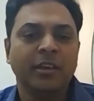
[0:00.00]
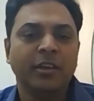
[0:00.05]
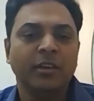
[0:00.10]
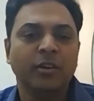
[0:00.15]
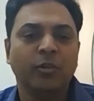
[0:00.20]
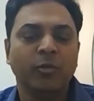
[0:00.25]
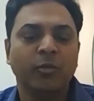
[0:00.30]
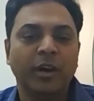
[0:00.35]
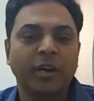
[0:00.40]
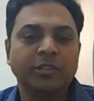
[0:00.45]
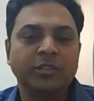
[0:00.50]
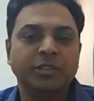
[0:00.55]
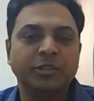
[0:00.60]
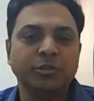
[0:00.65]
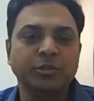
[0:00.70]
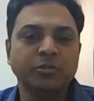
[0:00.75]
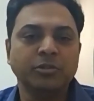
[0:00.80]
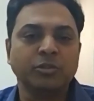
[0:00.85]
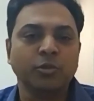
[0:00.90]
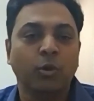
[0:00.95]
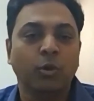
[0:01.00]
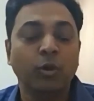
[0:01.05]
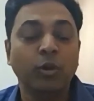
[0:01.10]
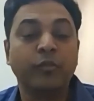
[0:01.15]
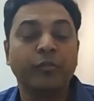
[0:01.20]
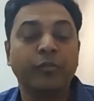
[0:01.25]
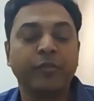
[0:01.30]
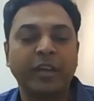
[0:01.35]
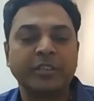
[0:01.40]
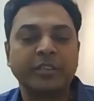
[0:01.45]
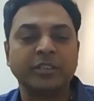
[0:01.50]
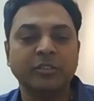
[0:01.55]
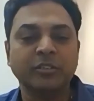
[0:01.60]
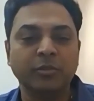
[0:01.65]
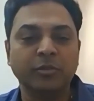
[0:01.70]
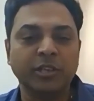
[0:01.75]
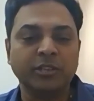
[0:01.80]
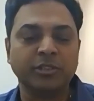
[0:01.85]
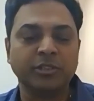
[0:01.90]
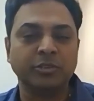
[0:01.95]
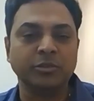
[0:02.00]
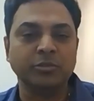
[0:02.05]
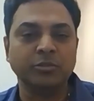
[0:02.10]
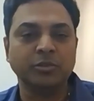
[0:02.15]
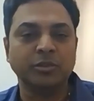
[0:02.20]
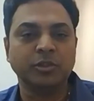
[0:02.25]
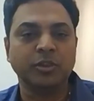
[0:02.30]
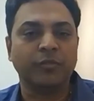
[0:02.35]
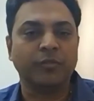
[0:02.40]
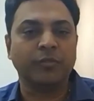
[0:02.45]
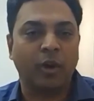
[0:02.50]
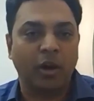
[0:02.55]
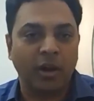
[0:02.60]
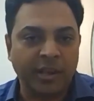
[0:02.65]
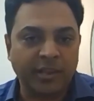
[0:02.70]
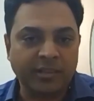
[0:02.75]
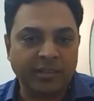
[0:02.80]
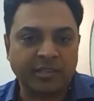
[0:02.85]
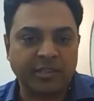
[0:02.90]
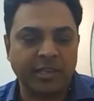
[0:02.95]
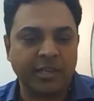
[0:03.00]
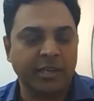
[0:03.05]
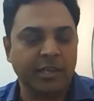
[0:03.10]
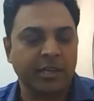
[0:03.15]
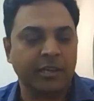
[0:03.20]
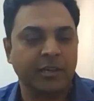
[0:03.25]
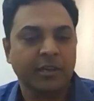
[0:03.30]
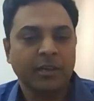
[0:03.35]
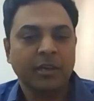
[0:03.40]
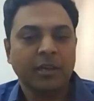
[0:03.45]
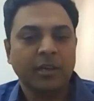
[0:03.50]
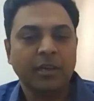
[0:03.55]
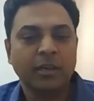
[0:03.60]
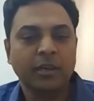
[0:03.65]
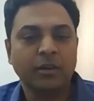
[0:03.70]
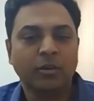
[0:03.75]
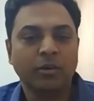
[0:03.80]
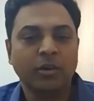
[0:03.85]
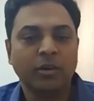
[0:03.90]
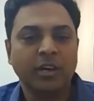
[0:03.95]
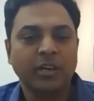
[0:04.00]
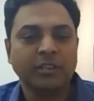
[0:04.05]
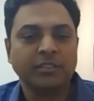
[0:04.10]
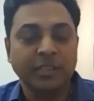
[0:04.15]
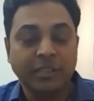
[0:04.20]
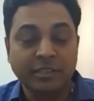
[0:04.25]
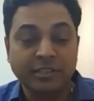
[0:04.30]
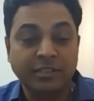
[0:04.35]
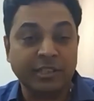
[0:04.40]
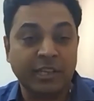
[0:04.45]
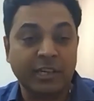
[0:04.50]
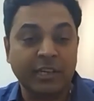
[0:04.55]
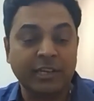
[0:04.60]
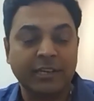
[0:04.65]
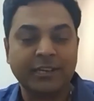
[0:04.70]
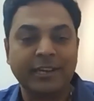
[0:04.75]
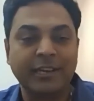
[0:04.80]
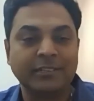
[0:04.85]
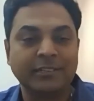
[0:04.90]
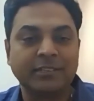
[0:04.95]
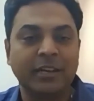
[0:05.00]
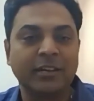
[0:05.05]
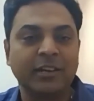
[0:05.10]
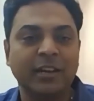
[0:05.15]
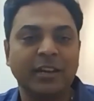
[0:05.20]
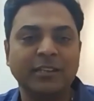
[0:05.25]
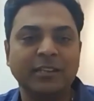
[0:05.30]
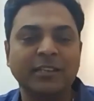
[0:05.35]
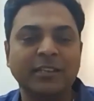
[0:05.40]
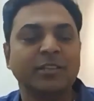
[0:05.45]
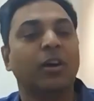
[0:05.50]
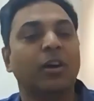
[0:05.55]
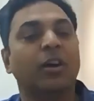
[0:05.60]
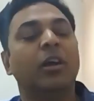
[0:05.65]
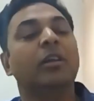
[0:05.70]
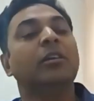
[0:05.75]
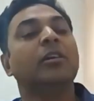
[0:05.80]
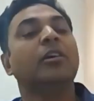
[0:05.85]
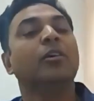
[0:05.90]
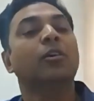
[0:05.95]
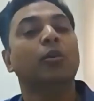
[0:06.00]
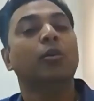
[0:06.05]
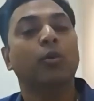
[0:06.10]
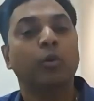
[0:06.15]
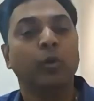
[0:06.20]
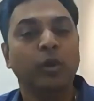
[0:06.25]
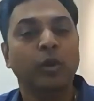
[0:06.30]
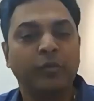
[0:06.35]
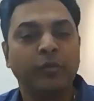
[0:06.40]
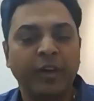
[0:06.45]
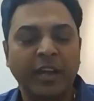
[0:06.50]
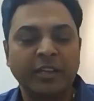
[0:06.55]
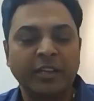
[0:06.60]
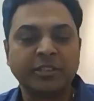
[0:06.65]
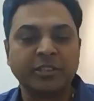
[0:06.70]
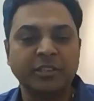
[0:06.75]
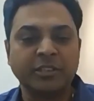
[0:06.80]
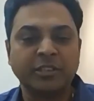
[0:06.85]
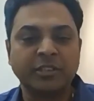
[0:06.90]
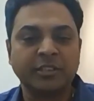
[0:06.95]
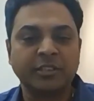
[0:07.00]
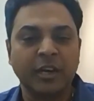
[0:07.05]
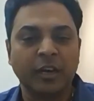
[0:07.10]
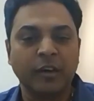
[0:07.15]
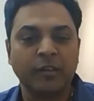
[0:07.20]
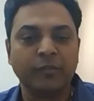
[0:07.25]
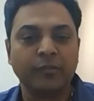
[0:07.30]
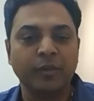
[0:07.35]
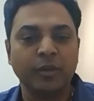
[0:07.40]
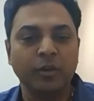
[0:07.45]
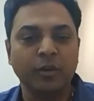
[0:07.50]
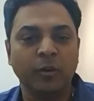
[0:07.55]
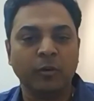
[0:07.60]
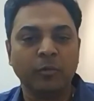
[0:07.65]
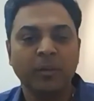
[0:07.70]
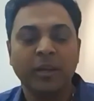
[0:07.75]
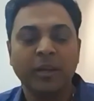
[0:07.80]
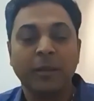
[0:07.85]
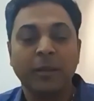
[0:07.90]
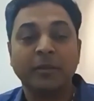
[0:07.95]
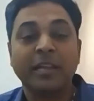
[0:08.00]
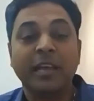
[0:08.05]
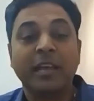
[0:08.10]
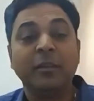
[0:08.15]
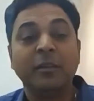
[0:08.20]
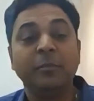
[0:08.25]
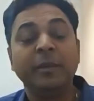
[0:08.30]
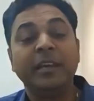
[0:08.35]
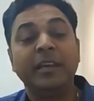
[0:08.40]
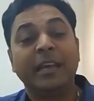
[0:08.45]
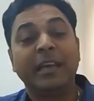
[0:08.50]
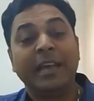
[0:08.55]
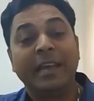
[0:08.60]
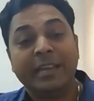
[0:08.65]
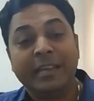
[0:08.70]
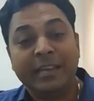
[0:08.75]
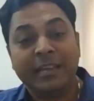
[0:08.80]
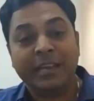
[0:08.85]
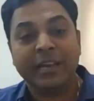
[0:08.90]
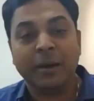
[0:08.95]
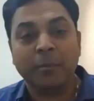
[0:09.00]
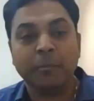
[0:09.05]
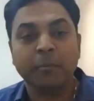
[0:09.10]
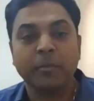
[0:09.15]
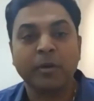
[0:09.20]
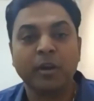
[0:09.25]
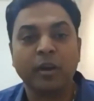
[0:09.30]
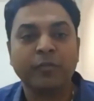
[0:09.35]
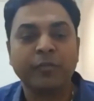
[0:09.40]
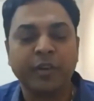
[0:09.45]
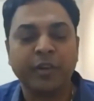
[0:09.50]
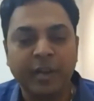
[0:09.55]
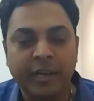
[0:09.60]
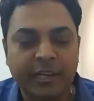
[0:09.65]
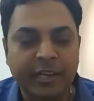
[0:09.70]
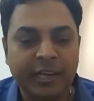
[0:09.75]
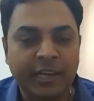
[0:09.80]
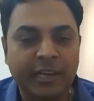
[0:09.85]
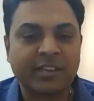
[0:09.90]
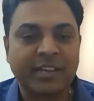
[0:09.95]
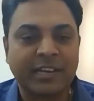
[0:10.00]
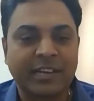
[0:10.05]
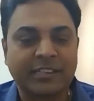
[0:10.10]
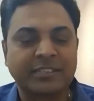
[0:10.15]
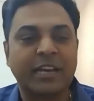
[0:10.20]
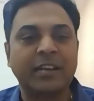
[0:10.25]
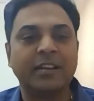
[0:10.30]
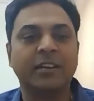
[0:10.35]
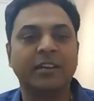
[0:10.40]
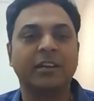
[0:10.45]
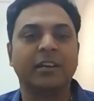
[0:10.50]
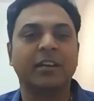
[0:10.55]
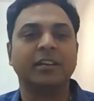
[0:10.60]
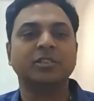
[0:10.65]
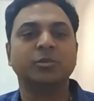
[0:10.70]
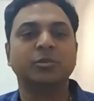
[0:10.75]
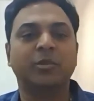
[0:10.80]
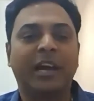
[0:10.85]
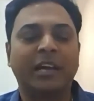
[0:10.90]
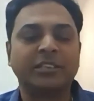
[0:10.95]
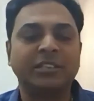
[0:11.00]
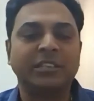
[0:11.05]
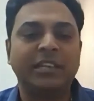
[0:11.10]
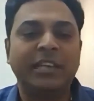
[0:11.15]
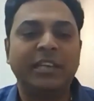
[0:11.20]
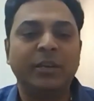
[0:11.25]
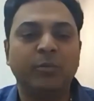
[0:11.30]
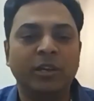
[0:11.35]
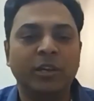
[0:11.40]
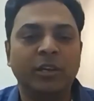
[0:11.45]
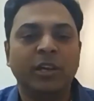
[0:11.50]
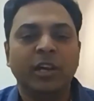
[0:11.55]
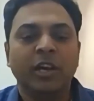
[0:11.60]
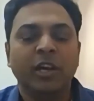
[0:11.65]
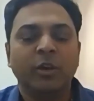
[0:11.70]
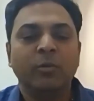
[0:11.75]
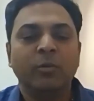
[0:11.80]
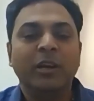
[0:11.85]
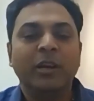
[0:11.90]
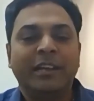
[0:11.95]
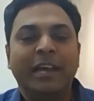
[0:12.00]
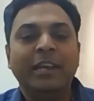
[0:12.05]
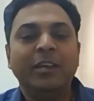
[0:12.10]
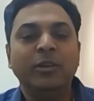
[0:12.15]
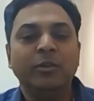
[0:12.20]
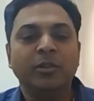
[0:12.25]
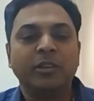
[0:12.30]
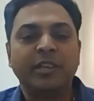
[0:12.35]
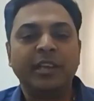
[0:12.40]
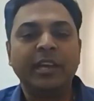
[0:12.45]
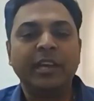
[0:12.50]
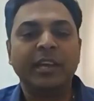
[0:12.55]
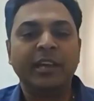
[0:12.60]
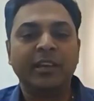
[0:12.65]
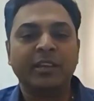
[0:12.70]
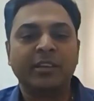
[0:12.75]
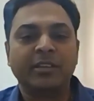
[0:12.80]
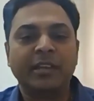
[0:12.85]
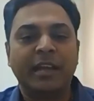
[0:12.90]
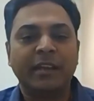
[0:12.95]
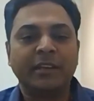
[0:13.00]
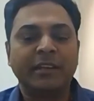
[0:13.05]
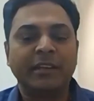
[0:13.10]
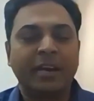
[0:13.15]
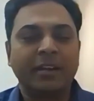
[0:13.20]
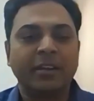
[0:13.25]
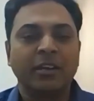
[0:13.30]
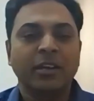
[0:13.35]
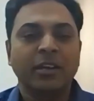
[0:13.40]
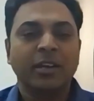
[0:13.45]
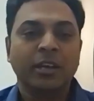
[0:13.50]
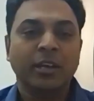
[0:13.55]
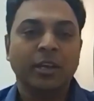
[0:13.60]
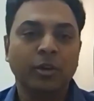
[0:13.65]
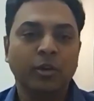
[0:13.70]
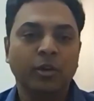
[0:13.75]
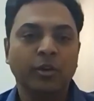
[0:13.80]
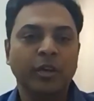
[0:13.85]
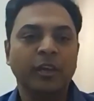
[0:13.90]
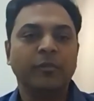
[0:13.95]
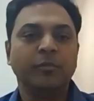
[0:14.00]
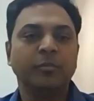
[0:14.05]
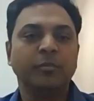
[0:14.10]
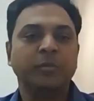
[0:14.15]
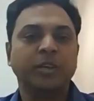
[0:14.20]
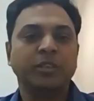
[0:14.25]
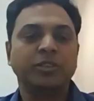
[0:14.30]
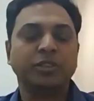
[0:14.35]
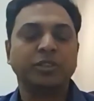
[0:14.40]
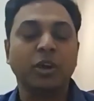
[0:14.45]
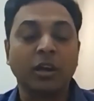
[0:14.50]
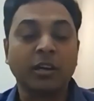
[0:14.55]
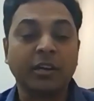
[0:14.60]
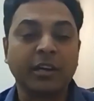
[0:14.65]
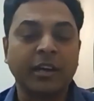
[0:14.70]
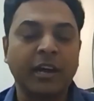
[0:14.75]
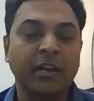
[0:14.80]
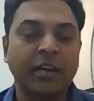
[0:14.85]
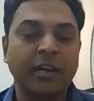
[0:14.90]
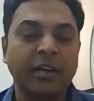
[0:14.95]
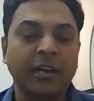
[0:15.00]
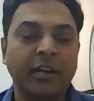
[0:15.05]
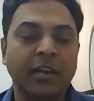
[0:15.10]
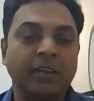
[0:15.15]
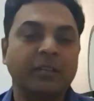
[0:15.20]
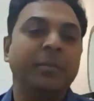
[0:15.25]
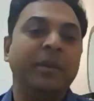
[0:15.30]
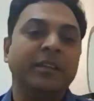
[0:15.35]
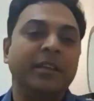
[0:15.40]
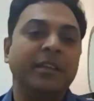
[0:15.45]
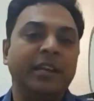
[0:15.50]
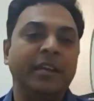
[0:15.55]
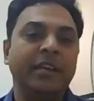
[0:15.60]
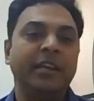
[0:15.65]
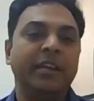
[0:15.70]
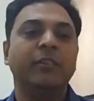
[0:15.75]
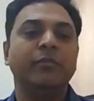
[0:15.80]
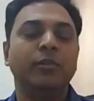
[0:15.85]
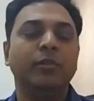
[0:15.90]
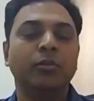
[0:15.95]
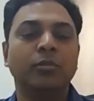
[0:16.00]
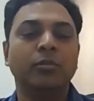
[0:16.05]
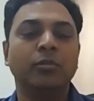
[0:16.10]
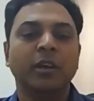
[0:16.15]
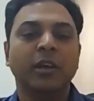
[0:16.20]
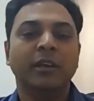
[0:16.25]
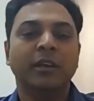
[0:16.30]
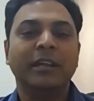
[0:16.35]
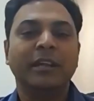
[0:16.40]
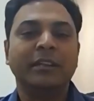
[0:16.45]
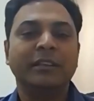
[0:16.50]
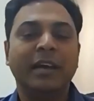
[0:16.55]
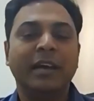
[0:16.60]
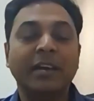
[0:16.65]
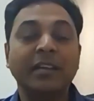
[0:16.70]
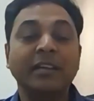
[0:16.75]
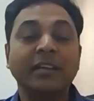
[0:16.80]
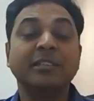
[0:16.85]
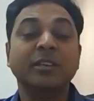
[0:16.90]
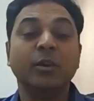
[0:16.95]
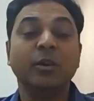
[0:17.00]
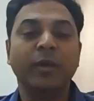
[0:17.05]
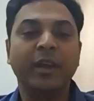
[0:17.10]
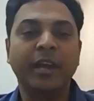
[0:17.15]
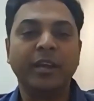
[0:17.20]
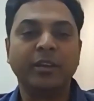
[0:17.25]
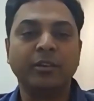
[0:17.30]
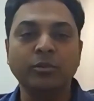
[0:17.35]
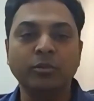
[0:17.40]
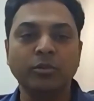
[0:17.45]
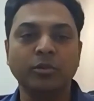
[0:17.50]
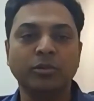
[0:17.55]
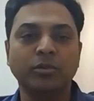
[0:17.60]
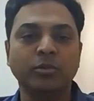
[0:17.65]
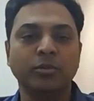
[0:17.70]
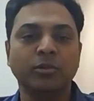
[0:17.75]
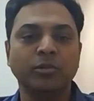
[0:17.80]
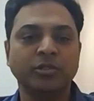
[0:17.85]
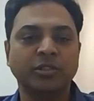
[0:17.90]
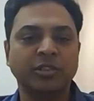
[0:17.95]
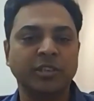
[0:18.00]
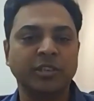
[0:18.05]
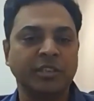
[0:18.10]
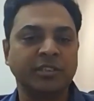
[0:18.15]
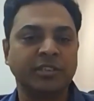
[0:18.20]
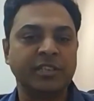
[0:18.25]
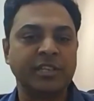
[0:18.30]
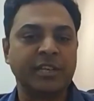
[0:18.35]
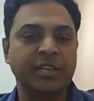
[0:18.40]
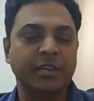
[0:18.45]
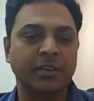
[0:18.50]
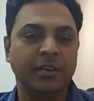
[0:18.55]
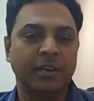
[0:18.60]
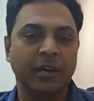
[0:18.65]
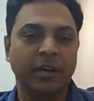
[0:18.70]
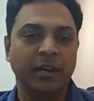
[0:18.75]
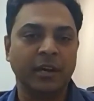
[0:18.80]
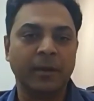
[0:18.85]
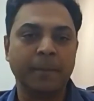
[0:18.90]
virtues, old-fashioned virtues of honesty, sincerity, etc. These are all old-fashioned stuff. There'll be any number of critics, Cassandras, who would actually will tell you things that if the shortcut basically give you that is the way to succeed.